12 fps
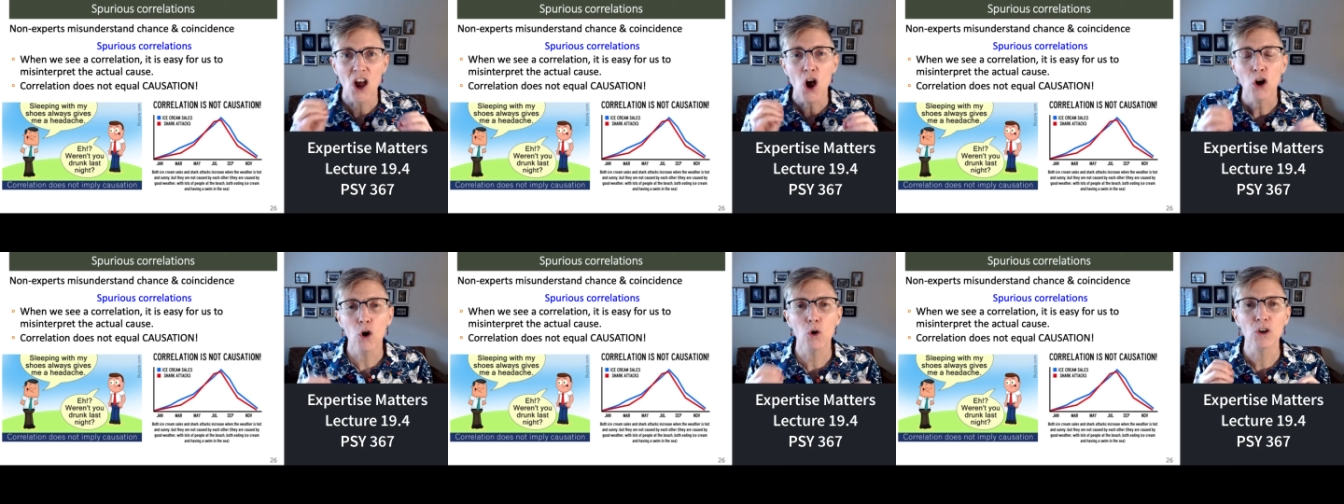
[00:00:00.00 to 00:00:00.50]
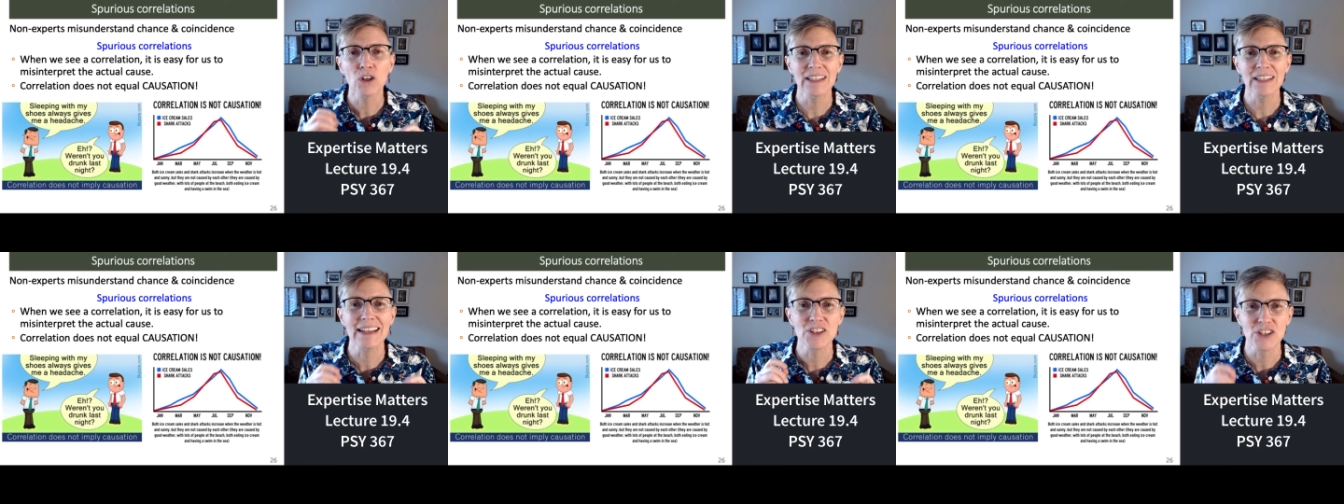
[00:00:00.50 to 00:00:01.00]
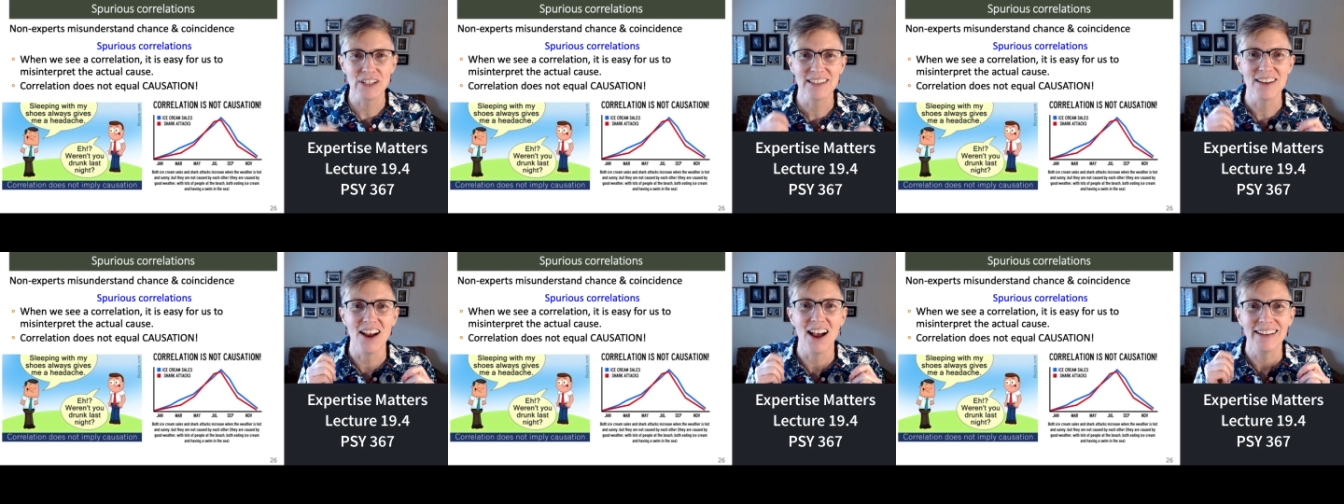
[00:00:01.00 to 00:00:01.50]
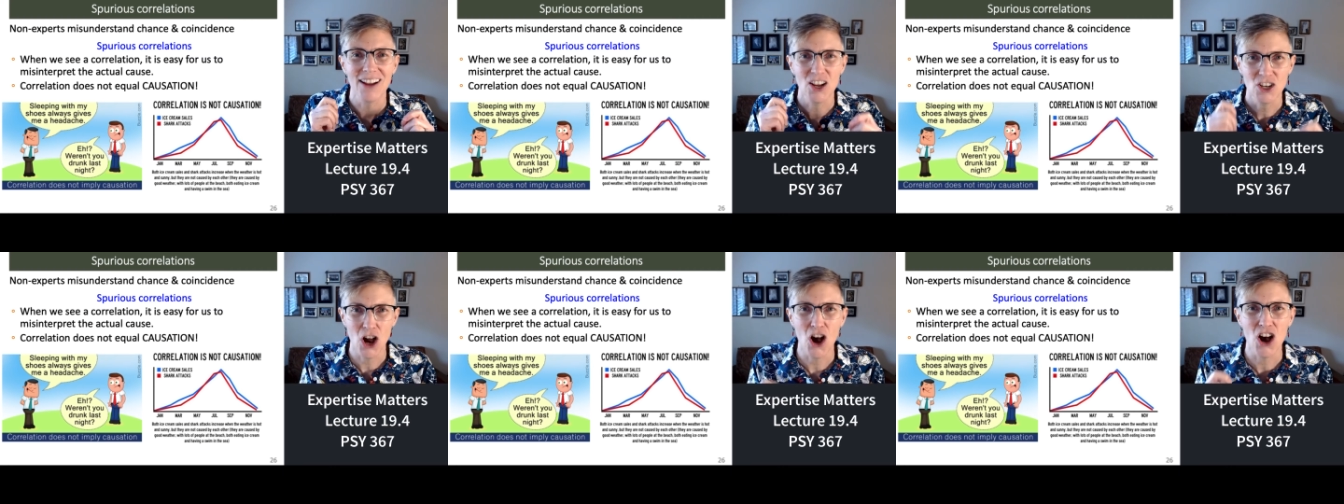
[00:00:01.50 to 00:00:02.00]
Correlation is not
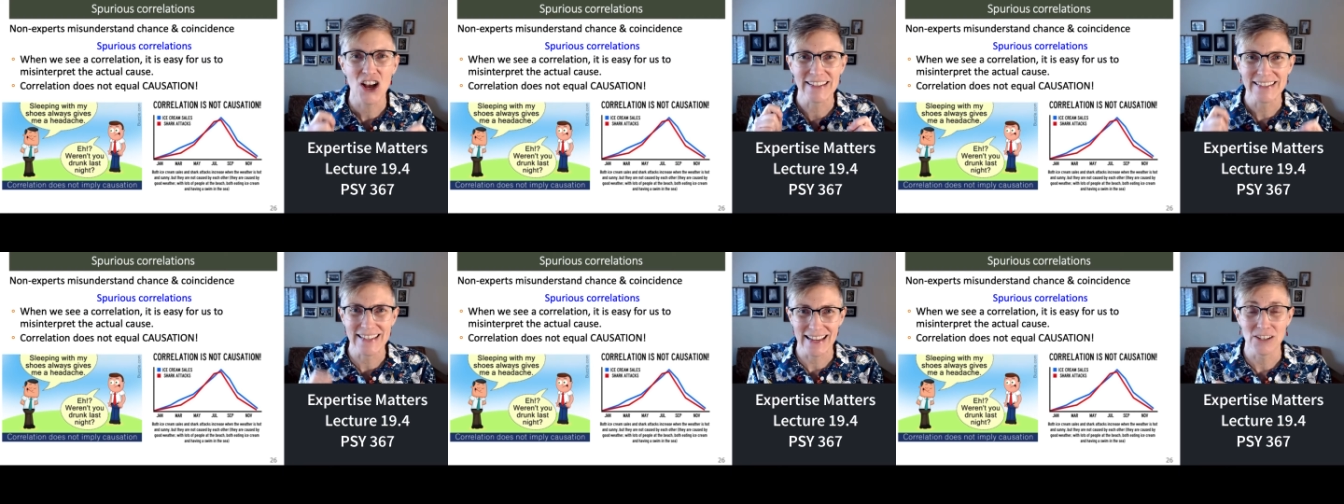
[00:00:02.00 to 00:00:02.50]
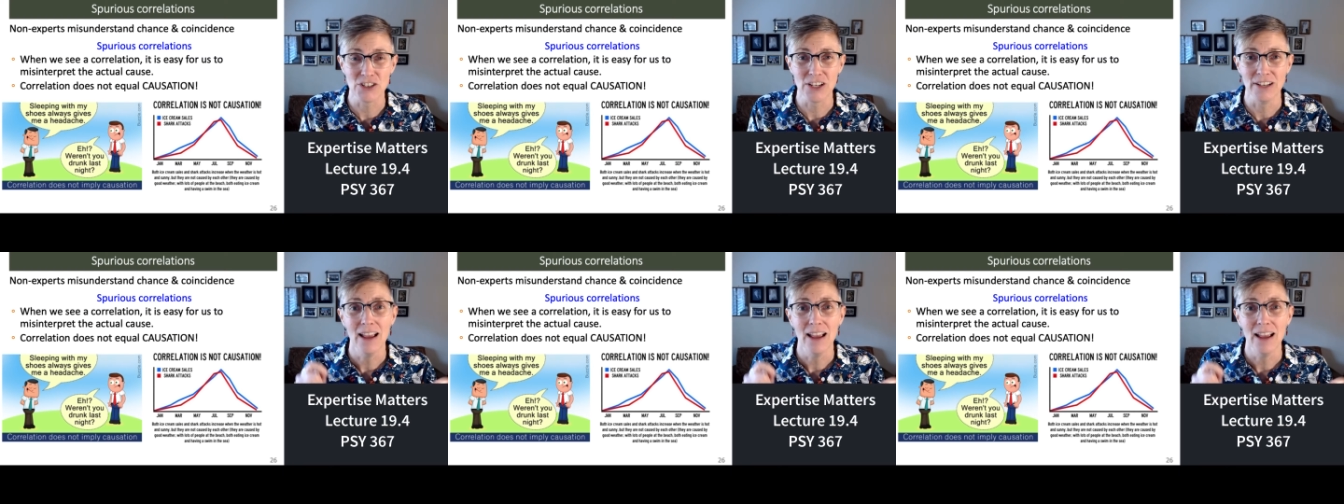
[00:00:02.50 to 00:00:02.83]
causation.